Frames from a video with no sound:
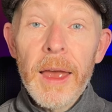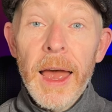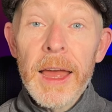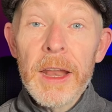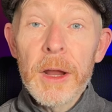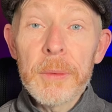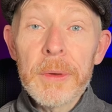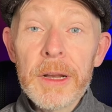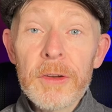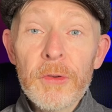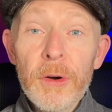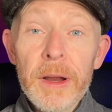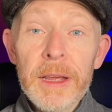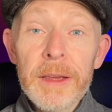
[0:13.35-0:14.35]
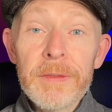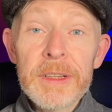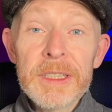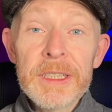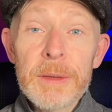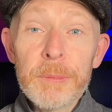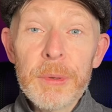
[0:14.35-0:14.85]
And I'm going to try and give the
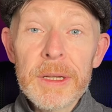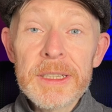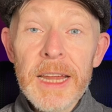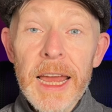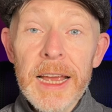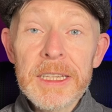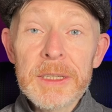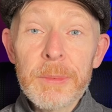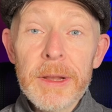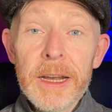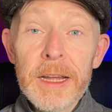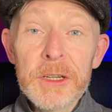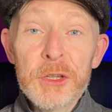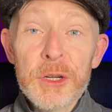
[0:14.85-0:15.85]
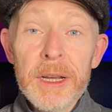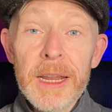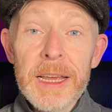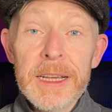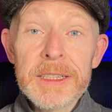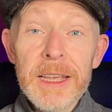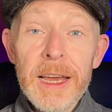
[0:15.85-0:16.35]
simplest explanation,
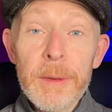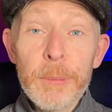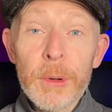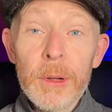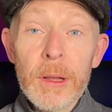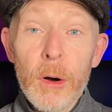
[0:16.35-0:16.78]
example,